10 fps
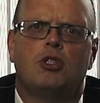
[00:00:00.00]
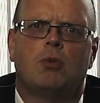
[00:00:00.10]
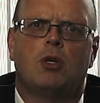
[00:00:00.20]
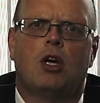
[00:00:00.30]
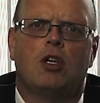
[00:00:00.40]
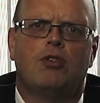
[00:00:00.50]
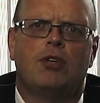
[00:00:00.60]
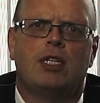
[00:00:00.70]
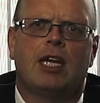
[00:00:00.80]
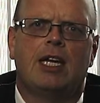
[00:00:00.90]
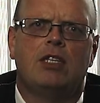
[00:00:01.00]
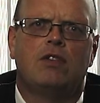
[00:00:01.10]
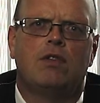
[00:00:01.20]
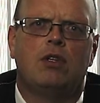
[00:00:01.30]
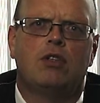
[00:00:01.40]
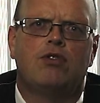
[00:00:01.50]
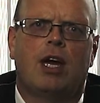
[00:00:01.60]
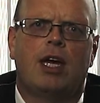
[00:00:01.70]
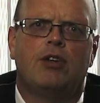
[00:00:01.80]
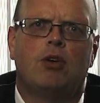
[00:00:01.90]
some culinary delights for you to
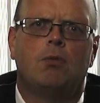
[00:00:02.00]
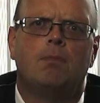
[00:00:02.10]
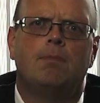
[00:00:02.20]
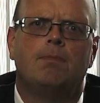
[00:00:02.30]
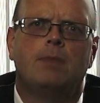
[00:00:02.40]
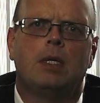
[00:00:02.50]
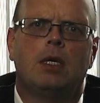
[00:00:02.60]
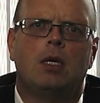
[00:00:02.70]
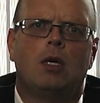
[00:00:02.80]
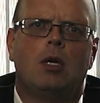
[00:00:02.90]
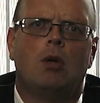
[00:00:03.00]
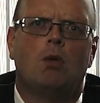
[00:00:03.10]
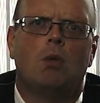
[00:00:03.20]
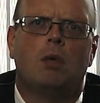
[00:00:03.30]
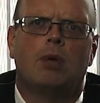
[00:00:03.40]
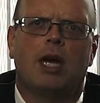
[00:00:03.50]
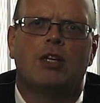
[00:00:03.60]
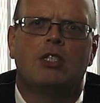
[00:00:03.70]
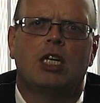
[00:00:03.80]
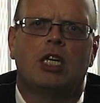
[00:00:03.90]
try at home. We pride
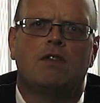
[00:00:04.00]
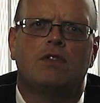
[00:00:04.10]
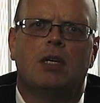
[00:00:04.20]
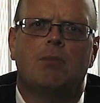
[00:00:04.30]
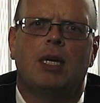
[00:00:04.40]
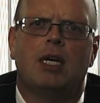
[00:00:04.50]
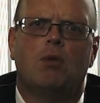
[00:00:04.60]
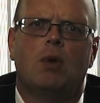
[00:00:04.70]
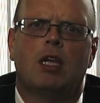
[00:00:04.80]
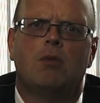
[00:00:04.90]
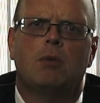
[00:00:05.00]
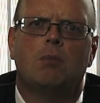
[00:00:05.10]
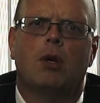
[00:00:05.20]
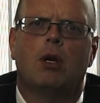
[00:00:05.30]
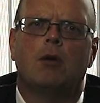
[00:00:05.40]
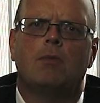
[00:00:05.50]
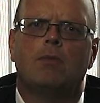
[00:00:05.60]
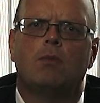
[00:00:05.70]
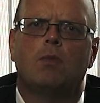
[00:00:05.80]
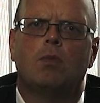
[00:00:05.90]
ourselves in being a welcoming borough
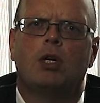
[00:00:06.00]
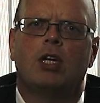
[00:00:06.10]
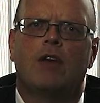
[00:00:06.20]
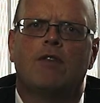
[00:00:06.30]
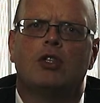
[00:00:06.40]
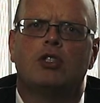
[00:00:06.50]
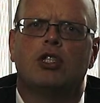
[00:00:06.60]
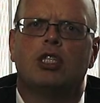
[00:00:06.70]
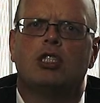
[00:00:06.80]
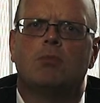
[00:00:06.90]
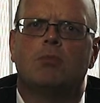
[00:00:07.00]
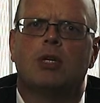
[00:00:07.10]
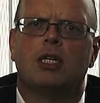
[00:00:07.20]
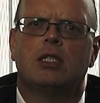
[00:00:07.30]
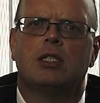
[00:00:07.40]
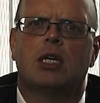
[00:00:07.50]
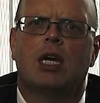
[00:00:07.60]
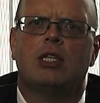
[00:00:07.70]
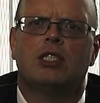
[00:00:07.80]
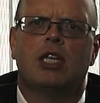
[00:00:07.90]
where diversity is embraced
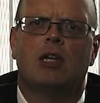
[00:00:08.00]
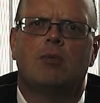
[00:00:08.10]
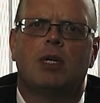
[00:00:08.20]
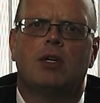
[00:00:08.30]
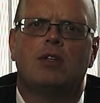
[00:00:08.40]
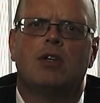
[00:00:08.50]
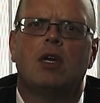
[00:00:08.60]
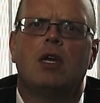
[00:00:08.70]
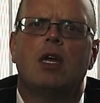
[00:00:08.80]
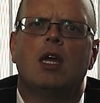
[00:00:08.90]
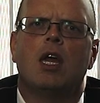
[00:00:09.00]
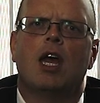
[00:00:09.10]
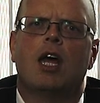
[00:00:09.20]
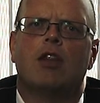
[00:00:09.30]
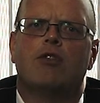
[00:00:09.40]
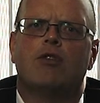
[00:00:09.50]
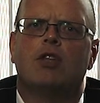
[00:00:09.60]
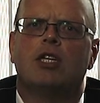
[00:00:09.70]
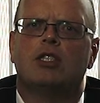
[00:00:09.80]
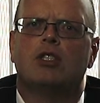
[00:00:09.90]
and celebrated. And through
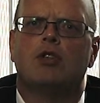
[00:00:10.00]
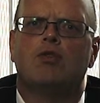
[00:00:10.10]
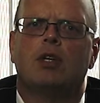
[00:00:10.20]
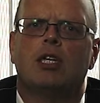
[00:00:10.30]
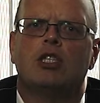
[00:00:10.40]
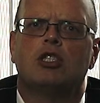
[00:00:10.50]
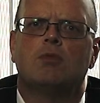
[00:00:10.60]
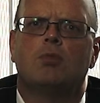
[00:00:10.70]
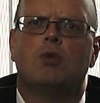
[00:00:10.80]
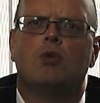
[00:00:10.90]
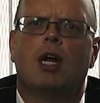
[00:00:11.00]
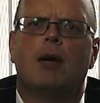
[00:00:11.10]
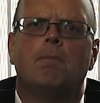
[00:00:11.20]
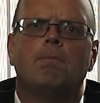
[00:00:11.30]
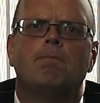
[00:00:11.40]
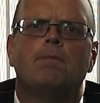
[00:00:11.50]
this Good Relations programme,